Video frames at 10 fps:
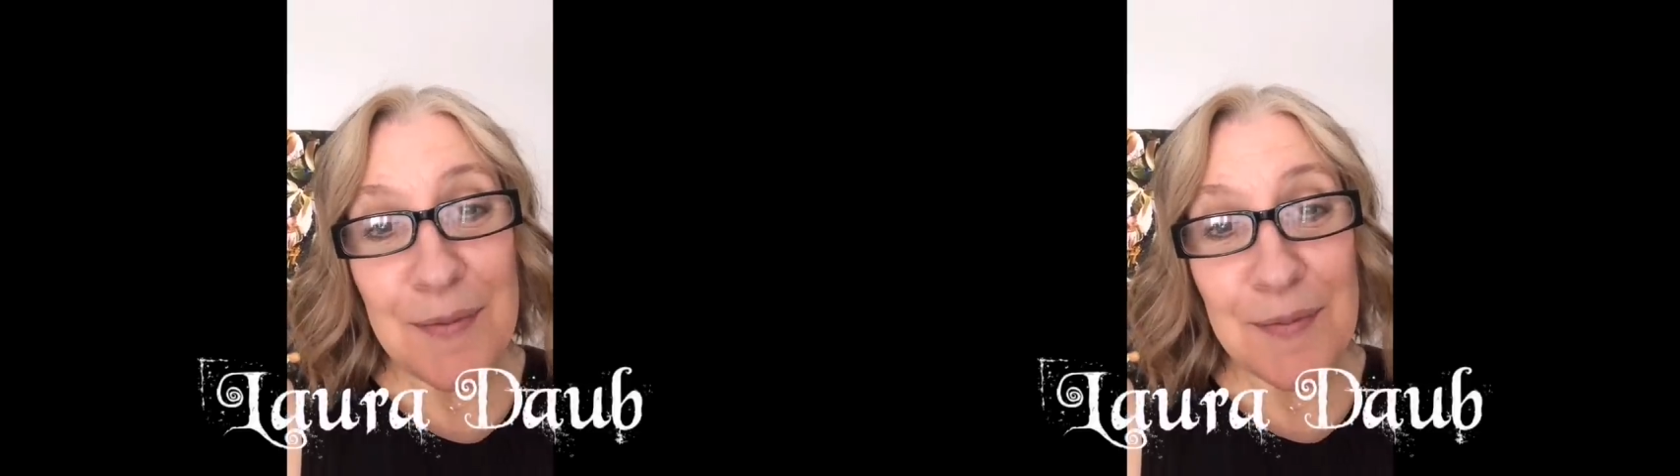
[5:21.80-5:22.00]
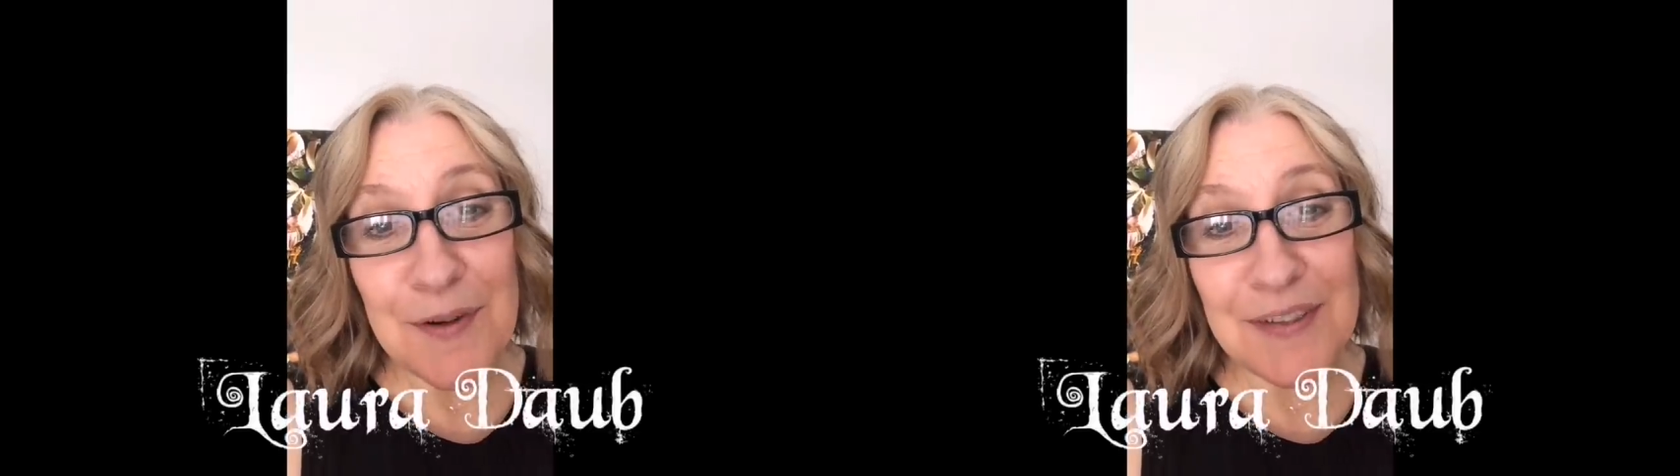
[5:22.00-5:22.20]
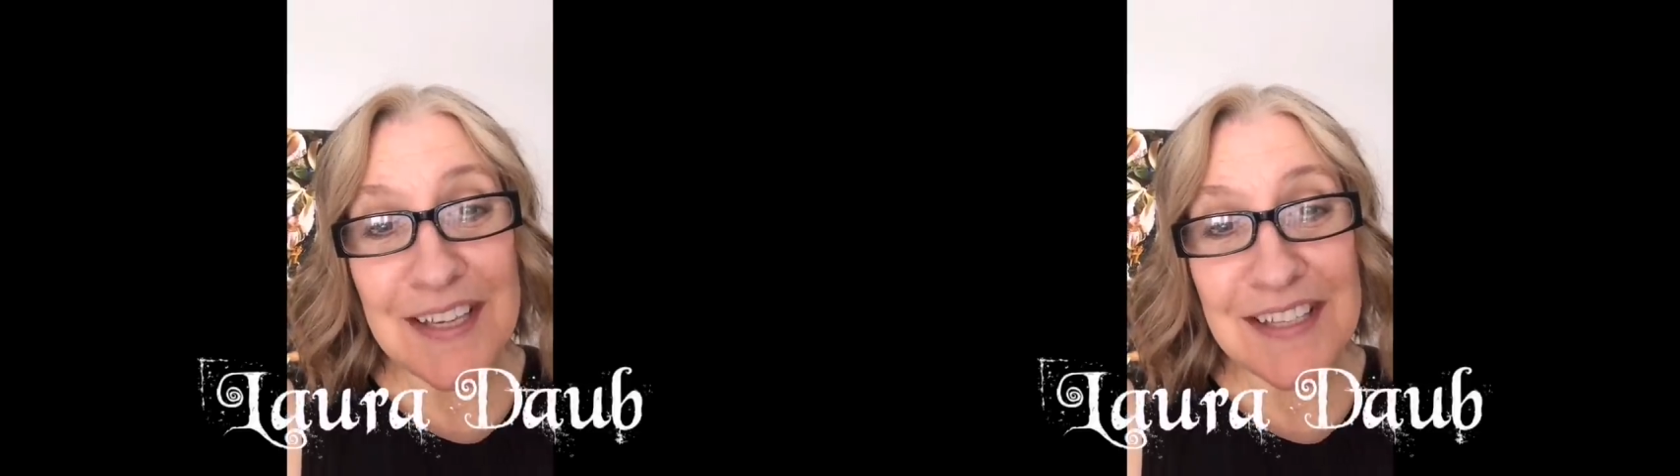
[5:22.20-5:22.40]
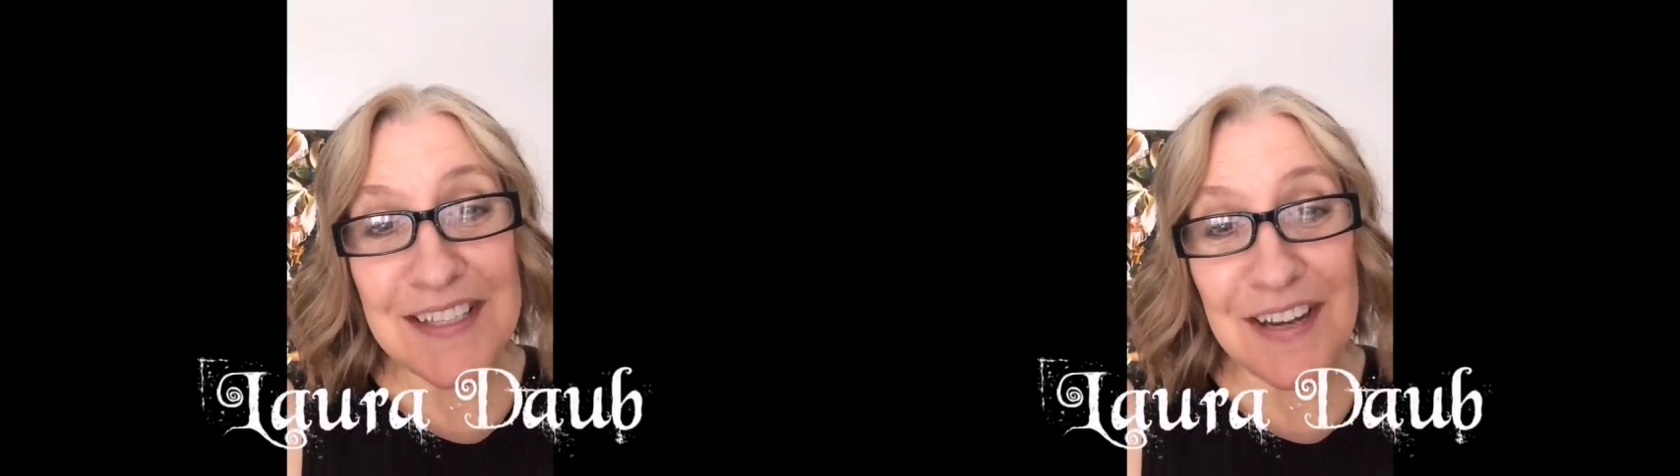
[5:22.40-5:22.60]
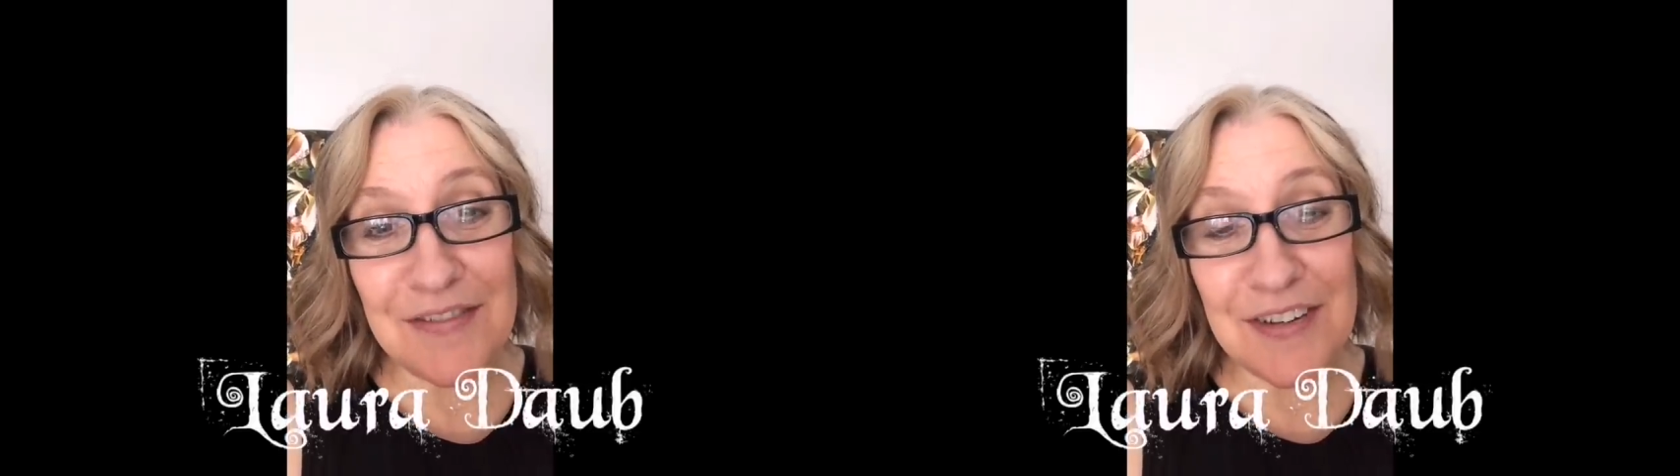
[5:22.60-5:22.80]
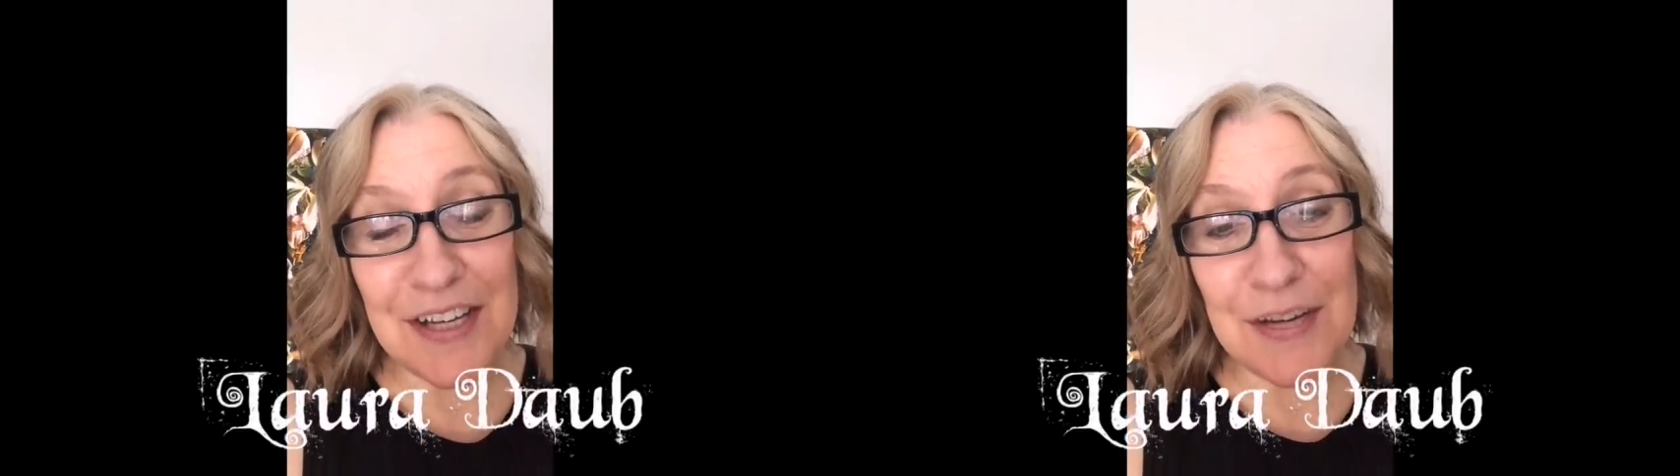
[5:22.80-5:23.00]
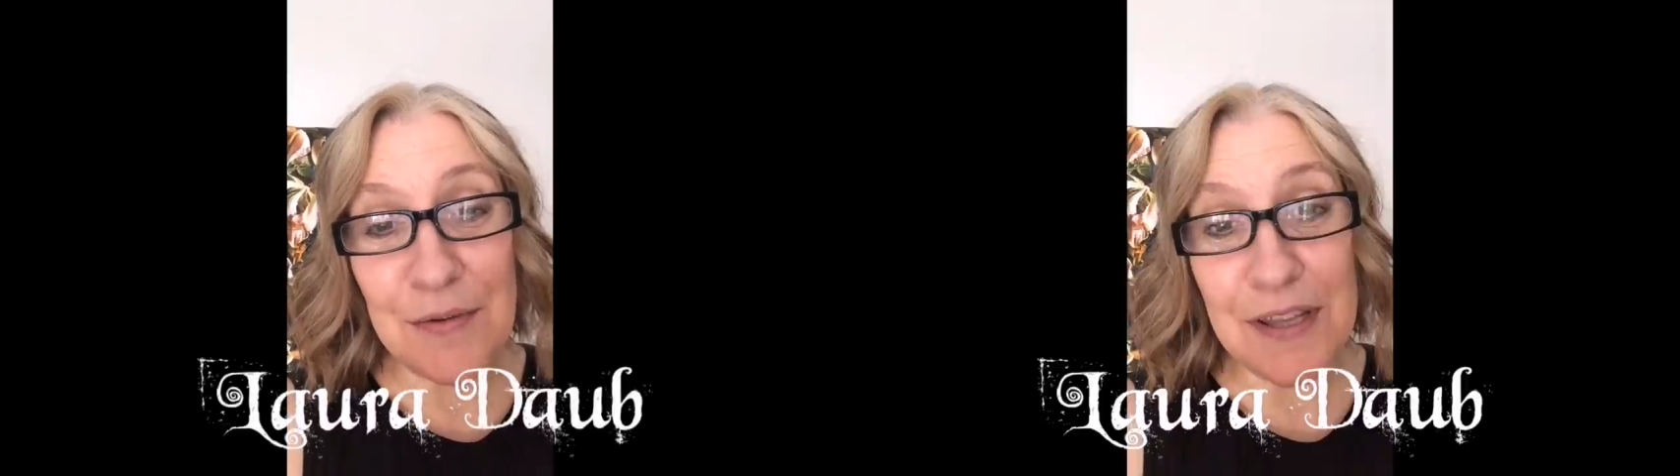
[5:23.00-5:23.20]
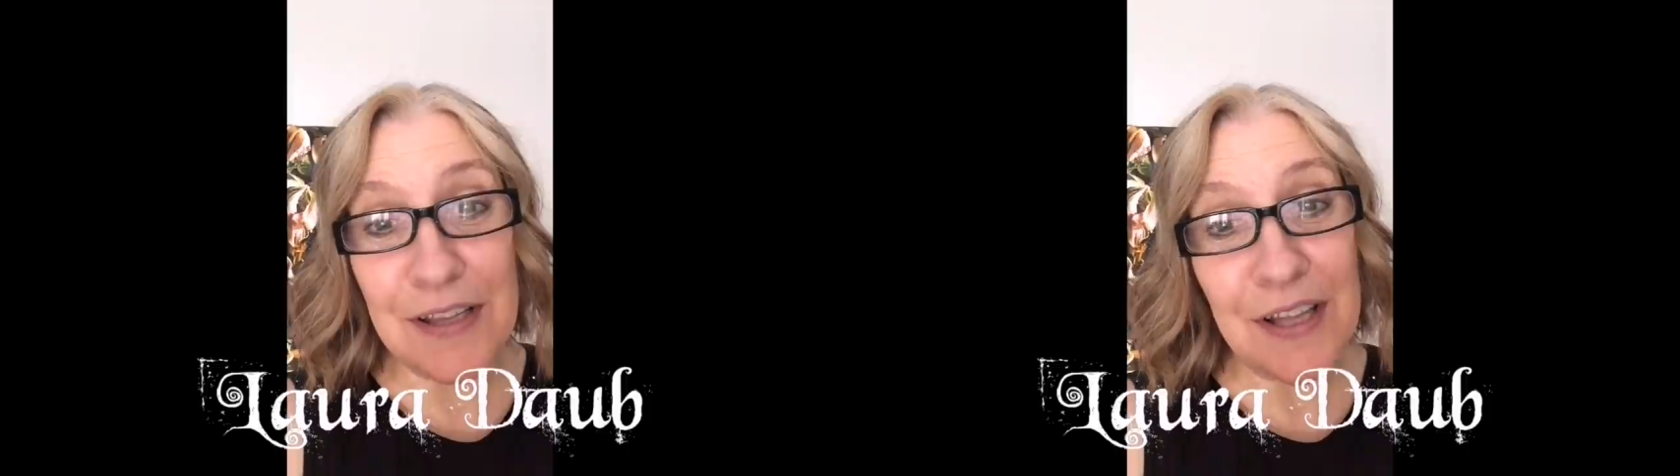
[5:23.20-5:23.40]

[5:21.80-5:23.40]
Happy birthday, Stephanie,